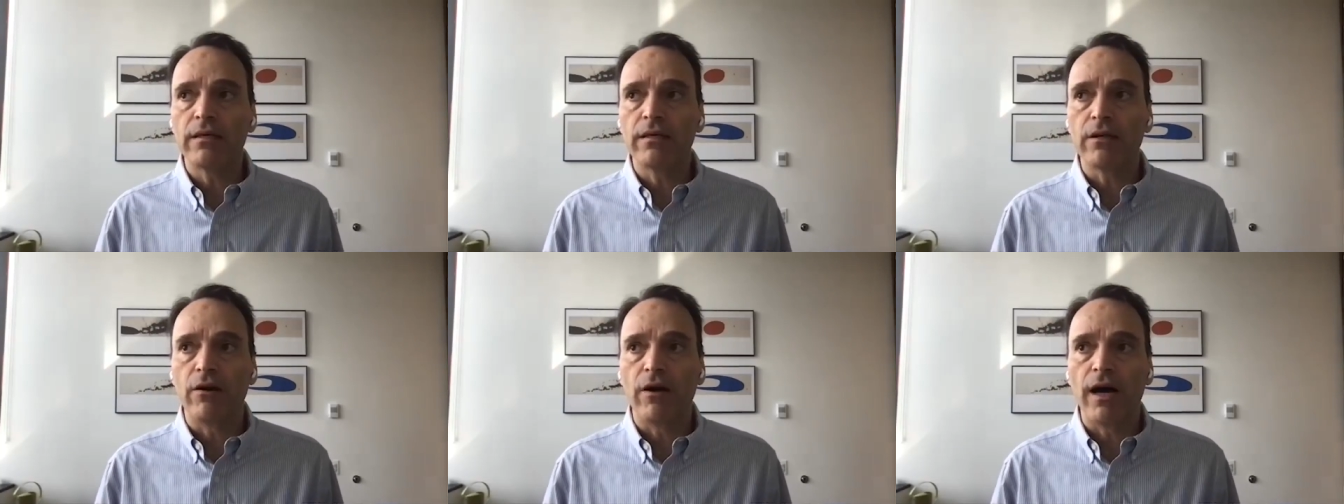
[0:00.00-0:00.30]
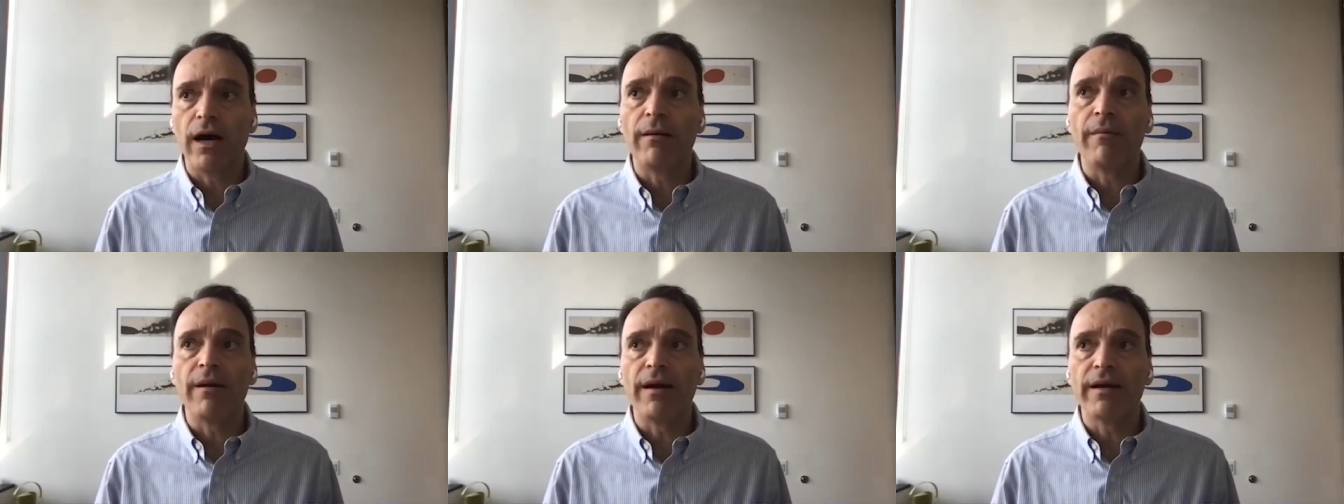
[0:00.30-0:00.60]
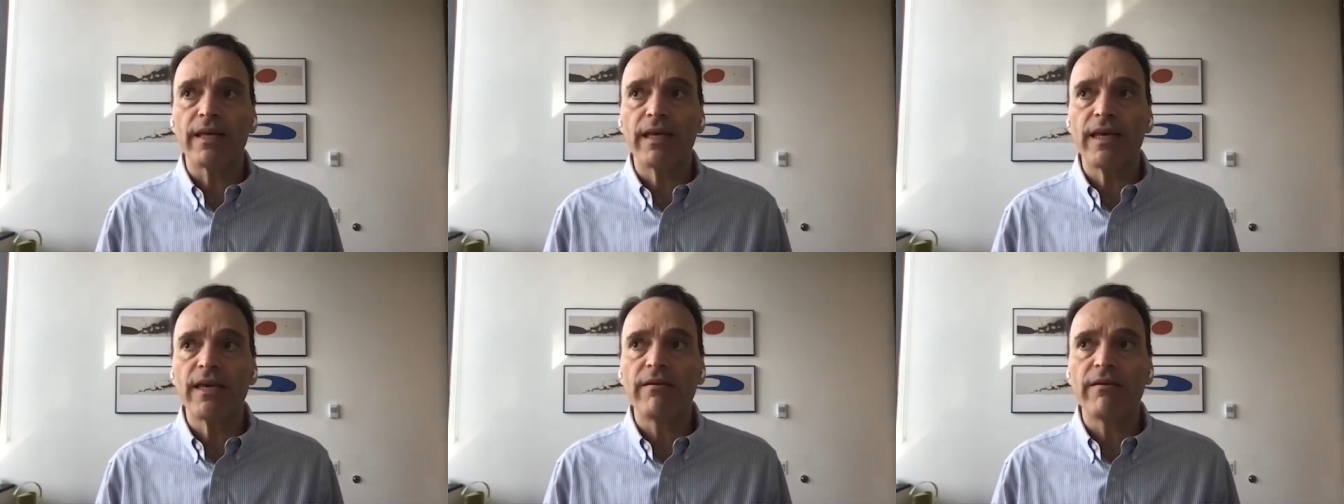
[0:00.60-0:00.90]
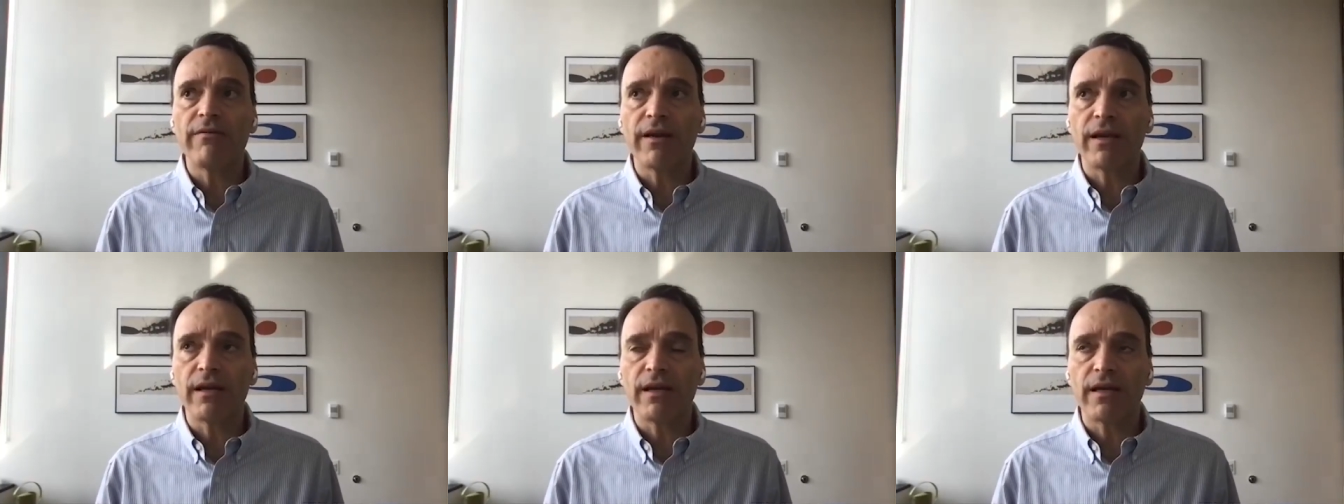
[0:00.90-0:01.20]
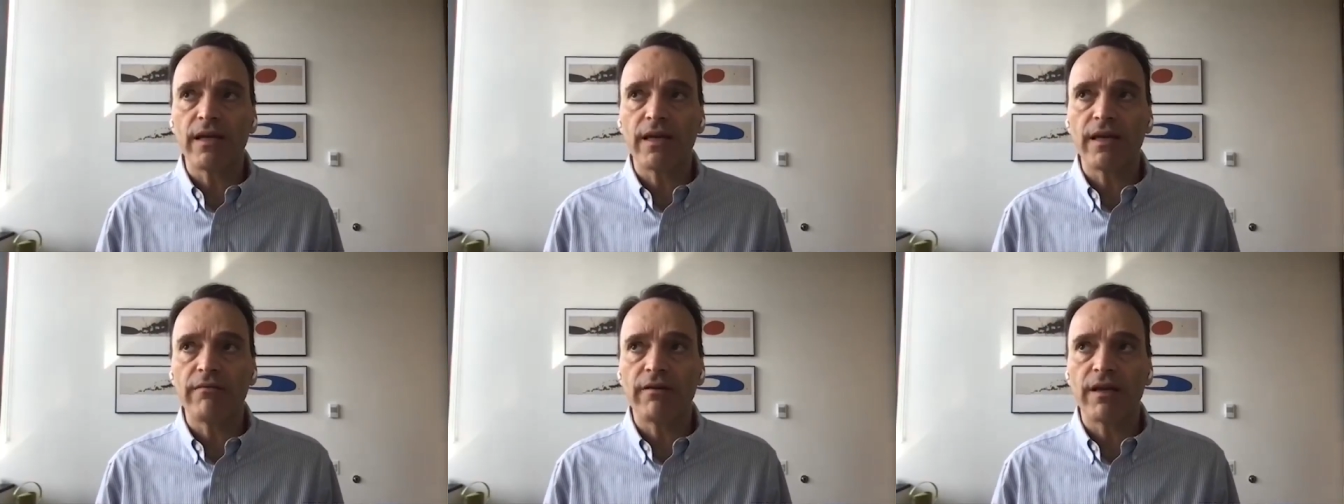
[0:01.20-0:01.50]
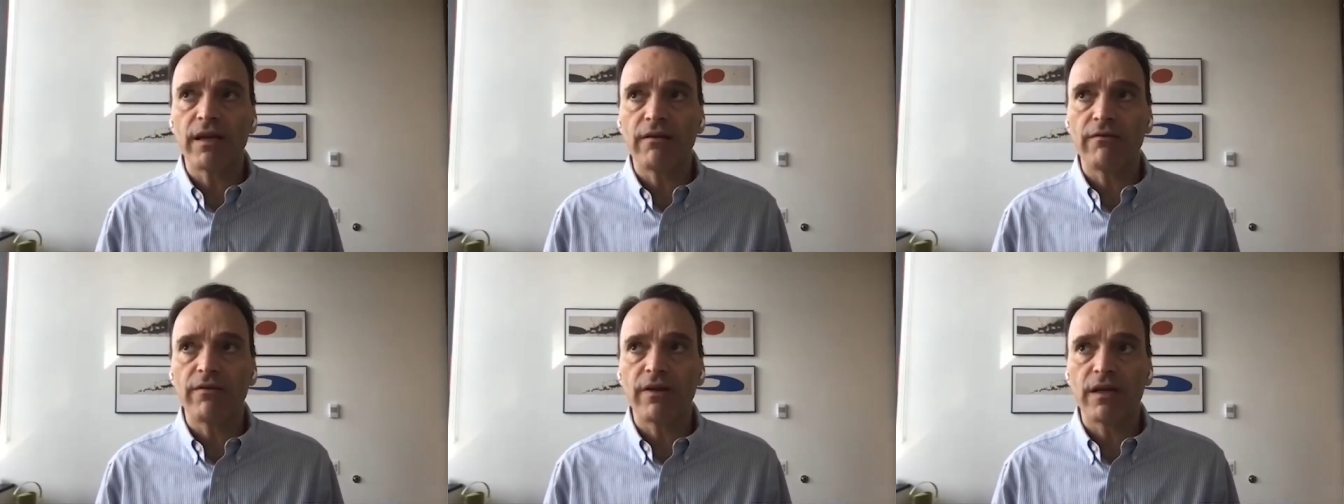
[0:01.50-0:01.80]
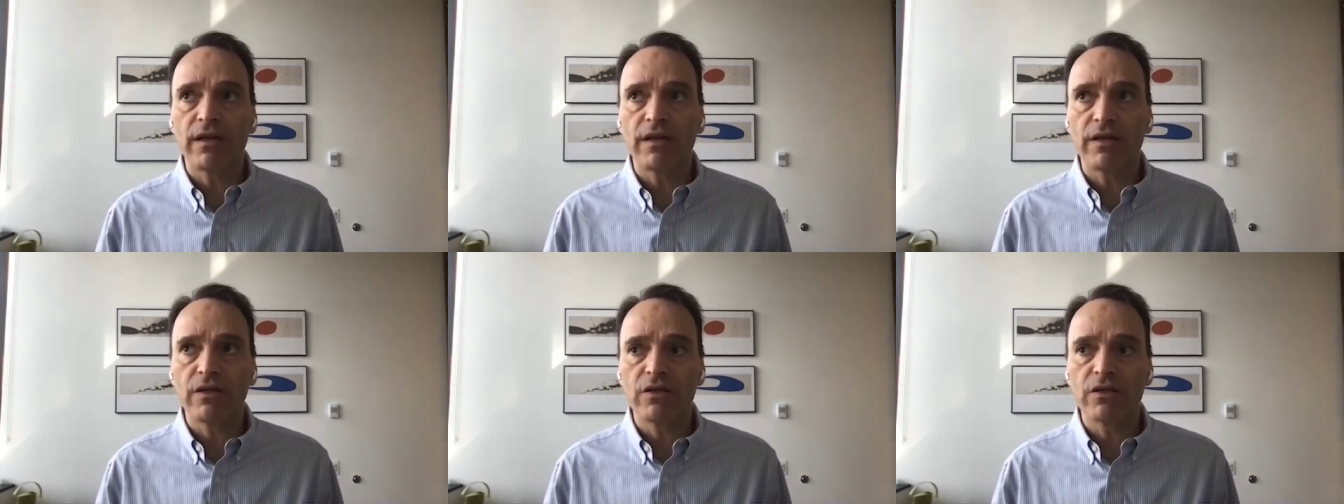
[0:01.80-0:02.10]
you know, uh, uh, even even if
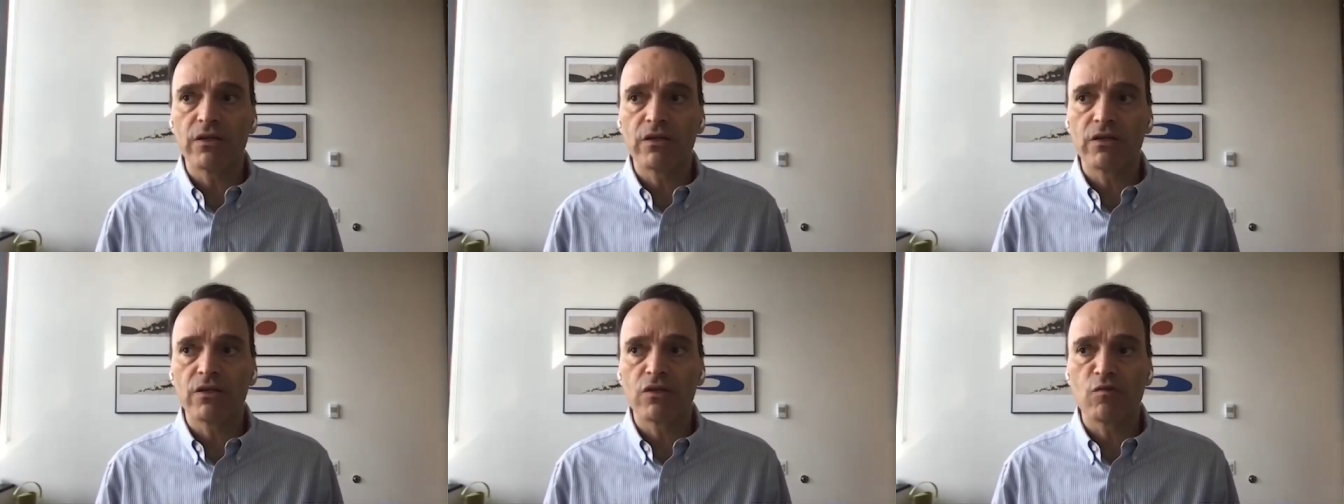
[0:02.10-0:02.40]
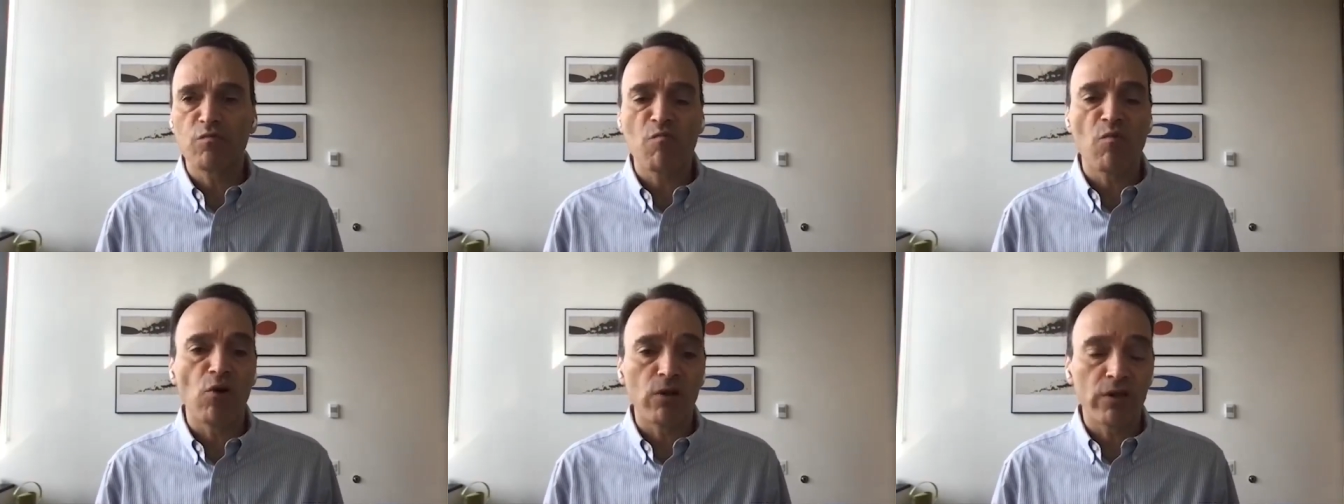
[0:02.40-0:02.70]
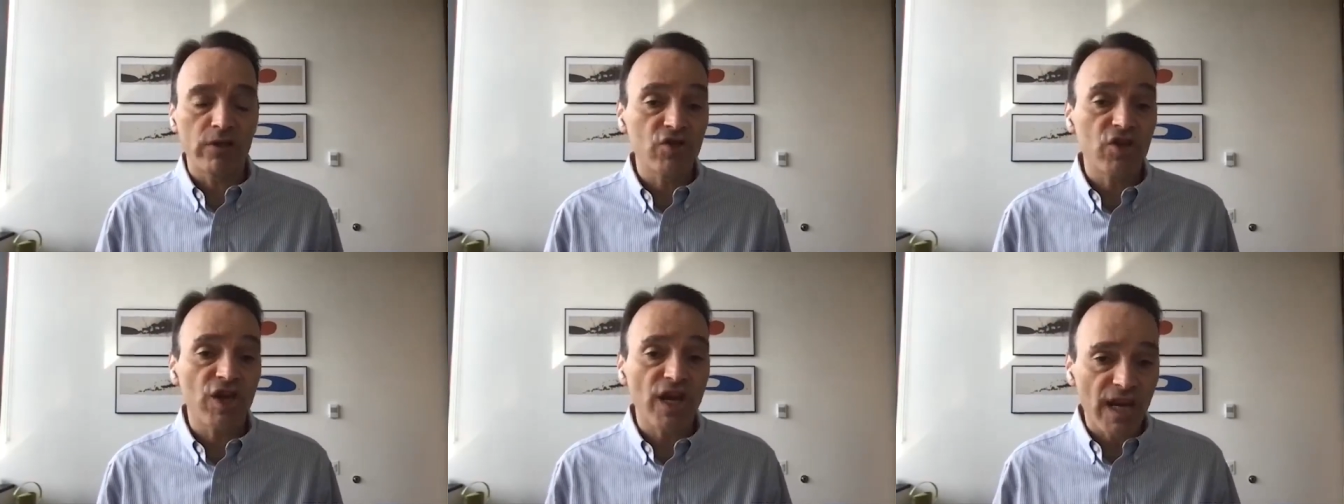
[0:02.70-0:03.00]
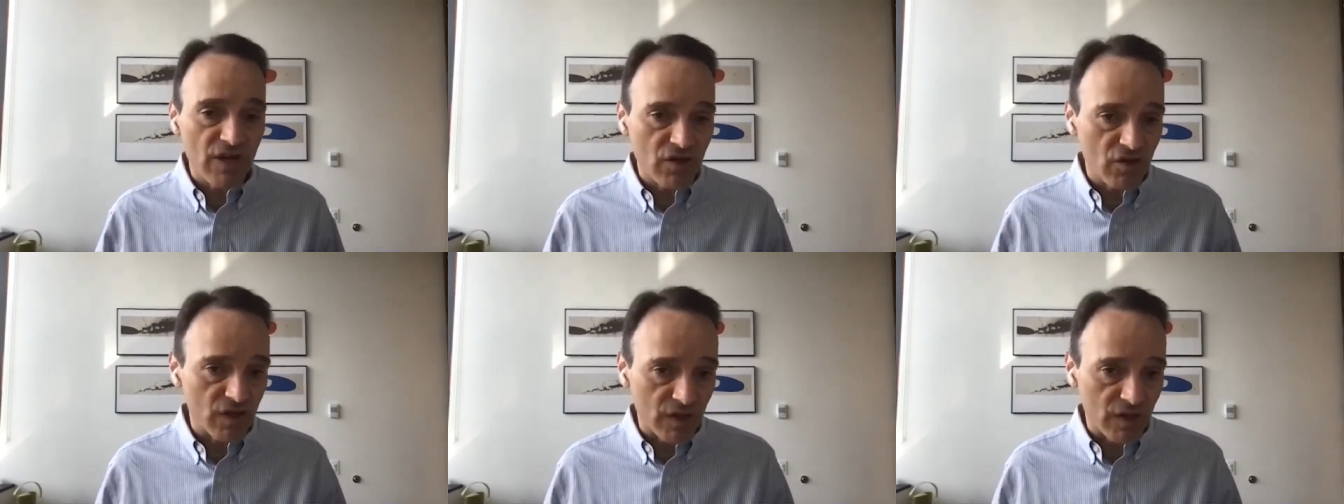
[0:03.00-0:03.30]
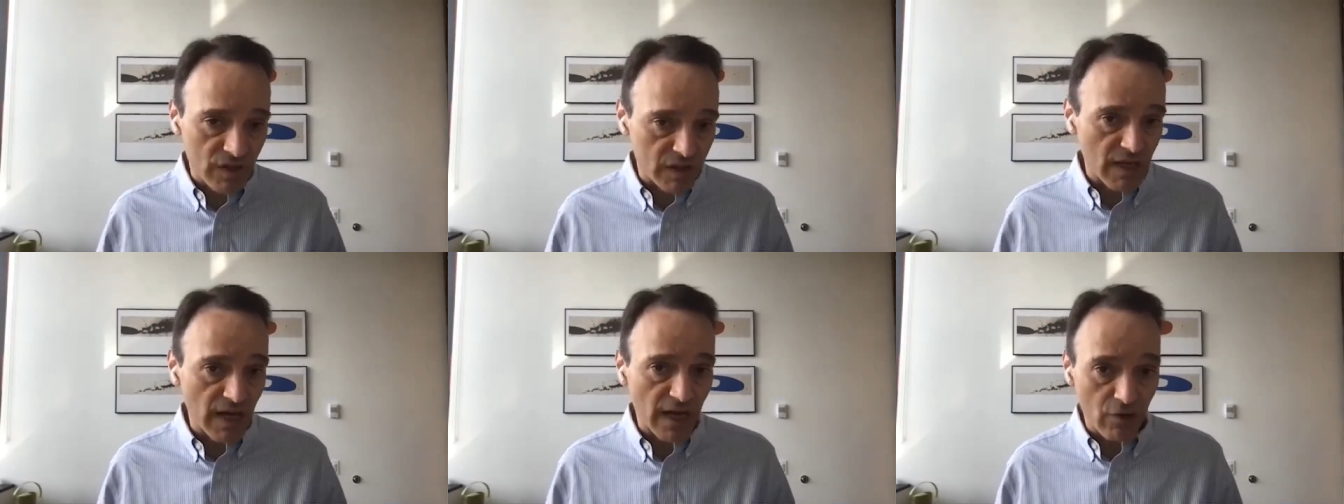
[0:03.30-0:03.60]
it is small changes,